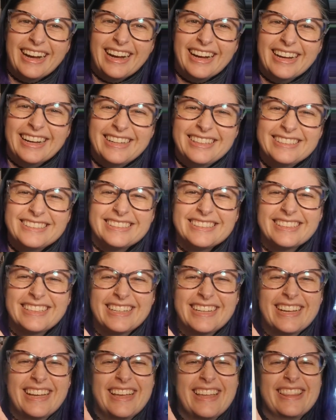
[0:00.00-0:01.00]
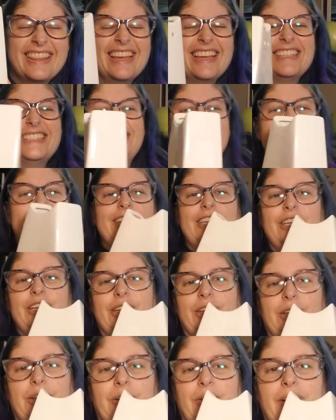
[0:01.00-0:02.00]
little eyes. That's
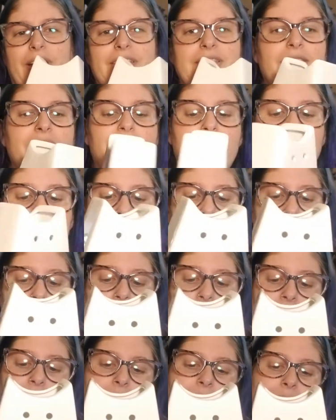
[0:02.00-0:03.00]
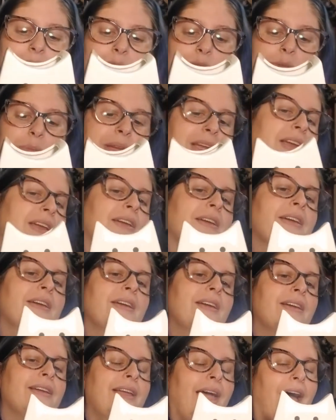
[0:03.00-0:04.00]
cute. It's a very like unassuming
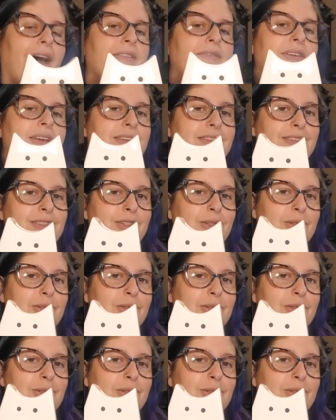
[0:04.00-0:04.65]
cat face too.